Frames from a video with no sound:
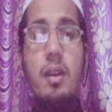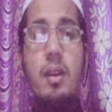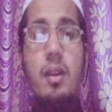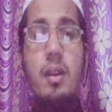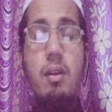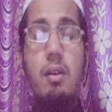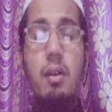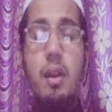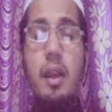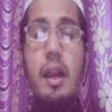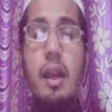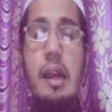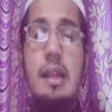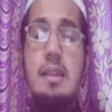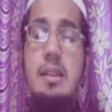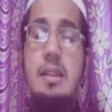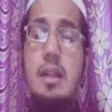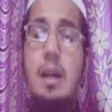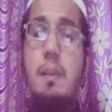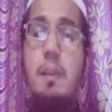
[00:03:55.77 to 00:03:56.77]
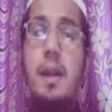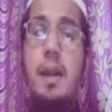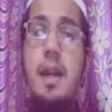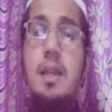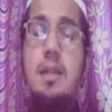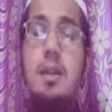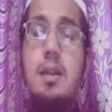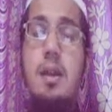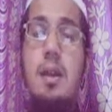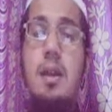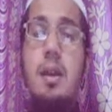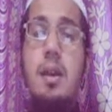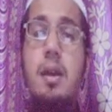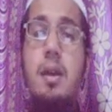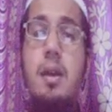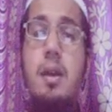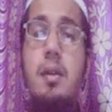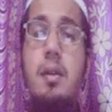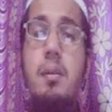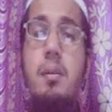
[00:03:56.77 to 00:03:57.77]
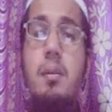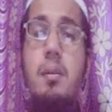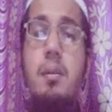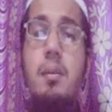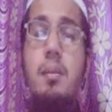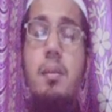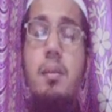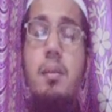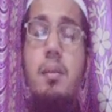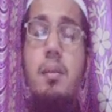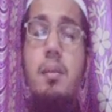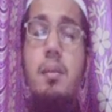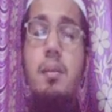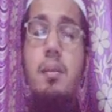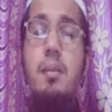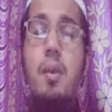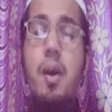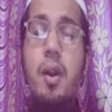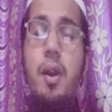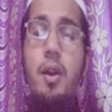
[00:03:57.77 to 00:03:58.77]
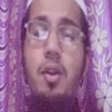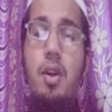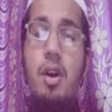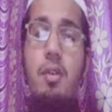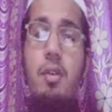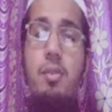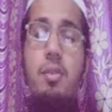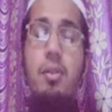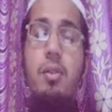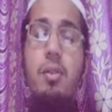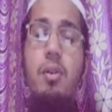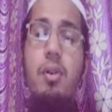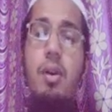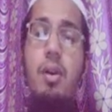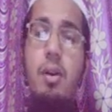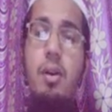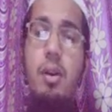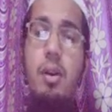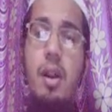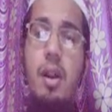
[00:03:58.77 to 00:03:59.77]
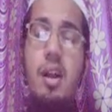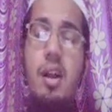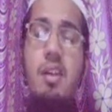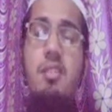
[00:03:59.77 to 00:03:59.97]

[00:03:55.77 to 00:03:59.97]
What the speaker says: okay, it is termed as point of contra